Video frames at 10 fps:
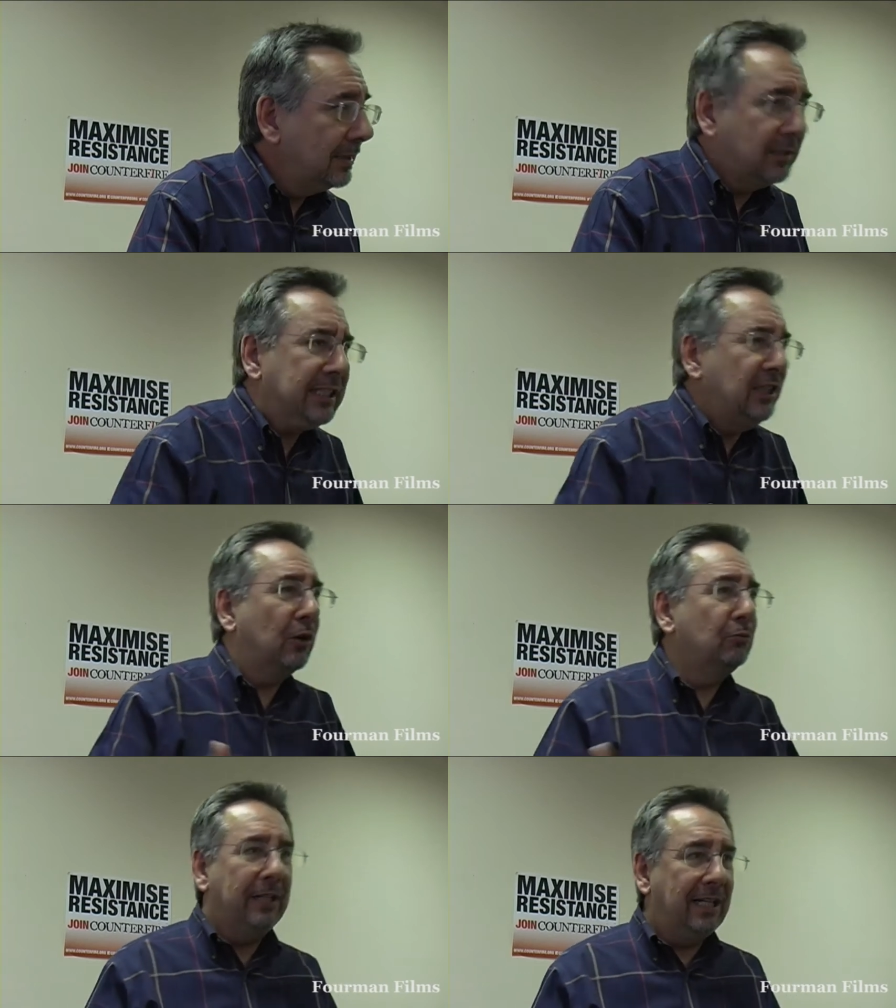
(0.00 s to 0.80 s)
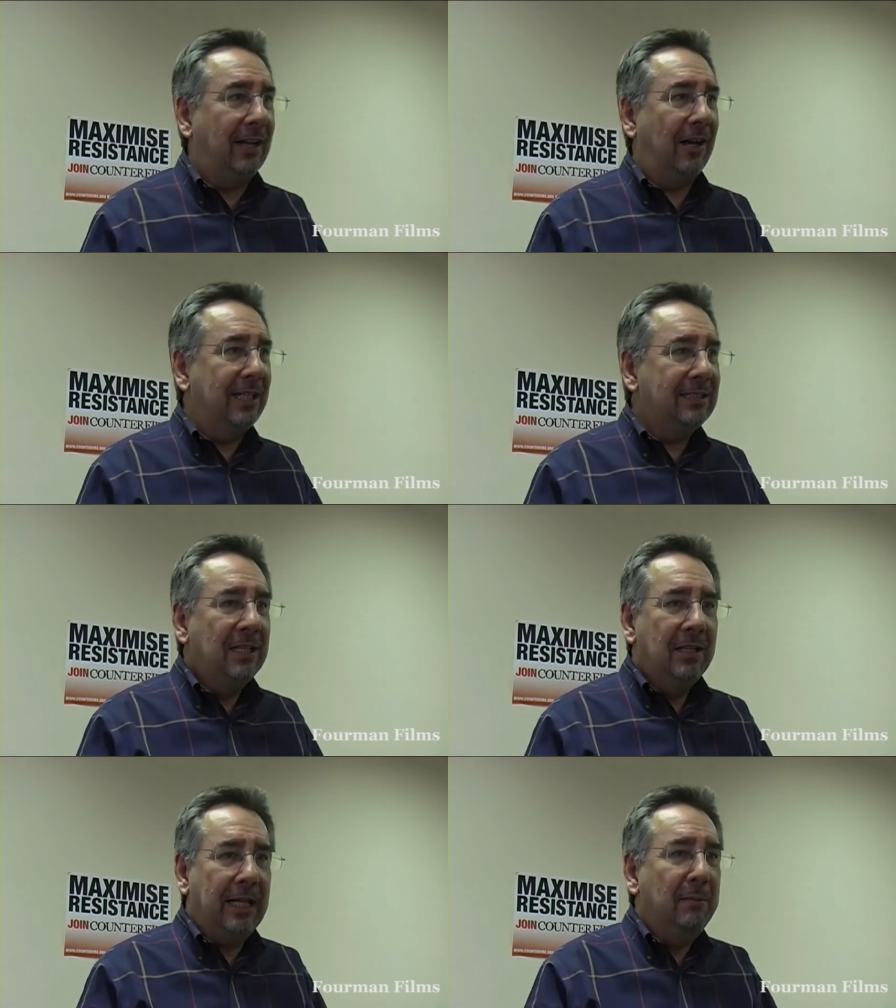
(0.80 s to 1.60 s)
Does he not realise
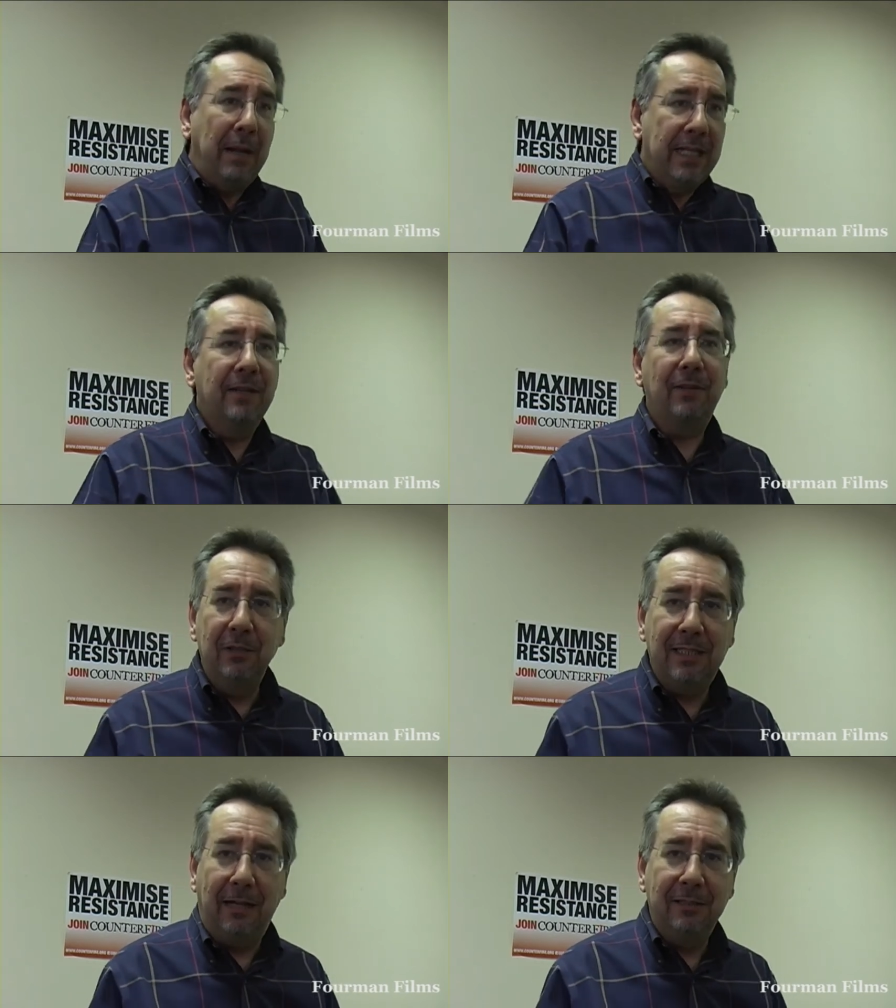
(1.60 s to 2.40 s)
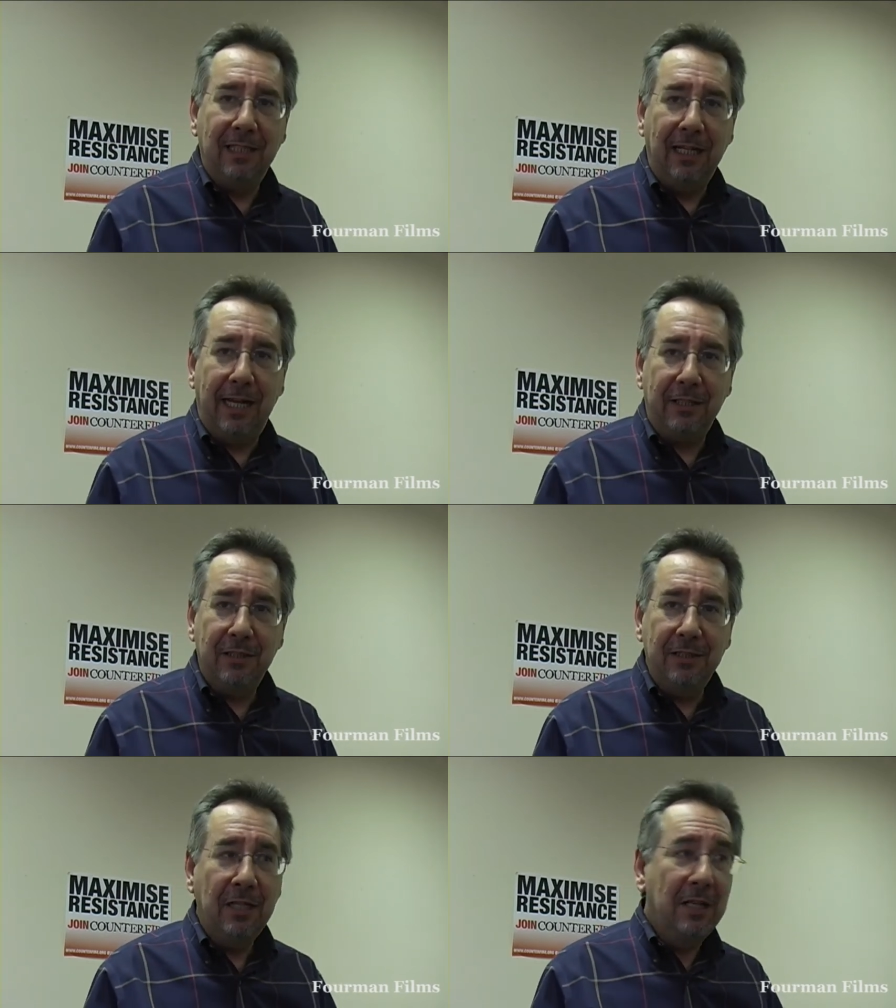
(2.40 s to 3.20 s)
that in many of those council
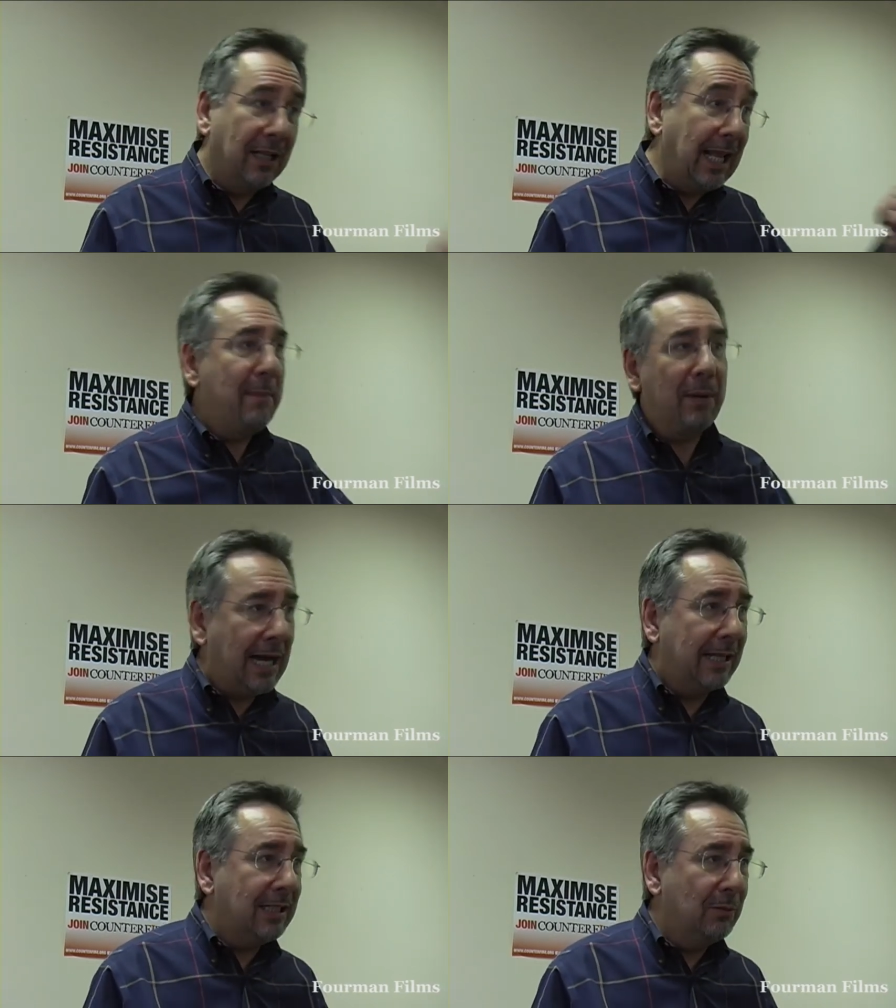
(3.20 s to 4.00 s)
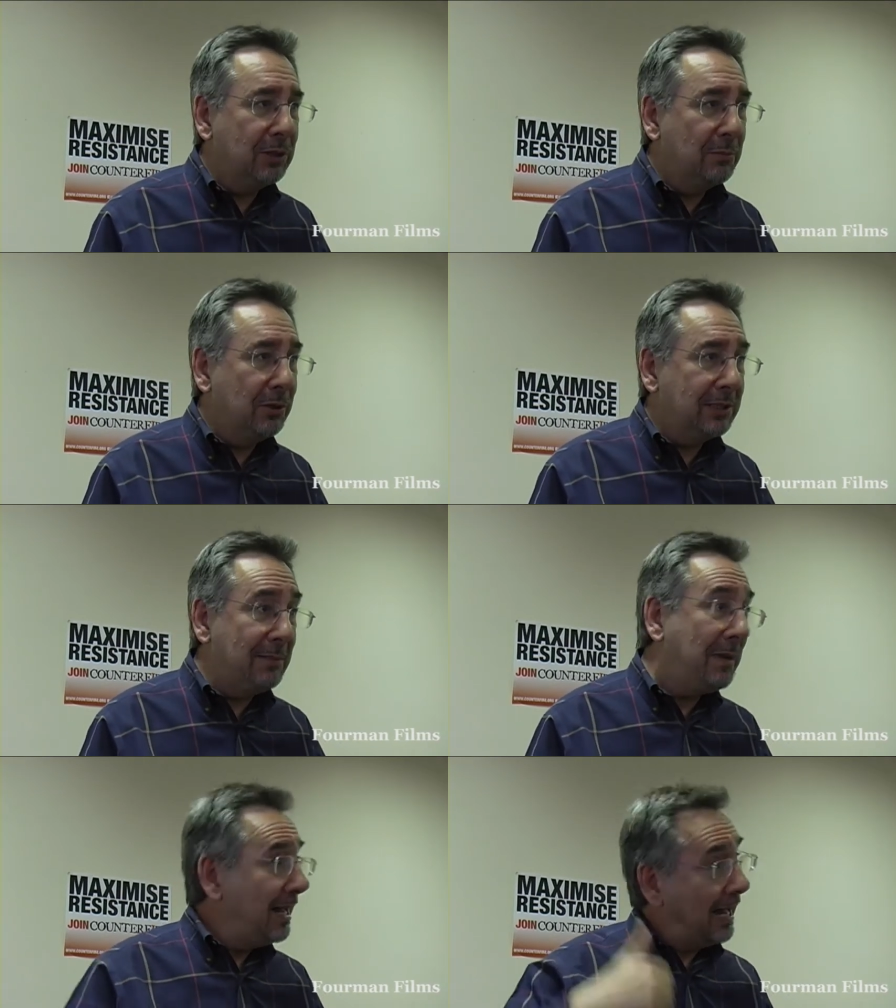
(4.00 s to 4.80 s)
elections, the Labour candidate was a Muslim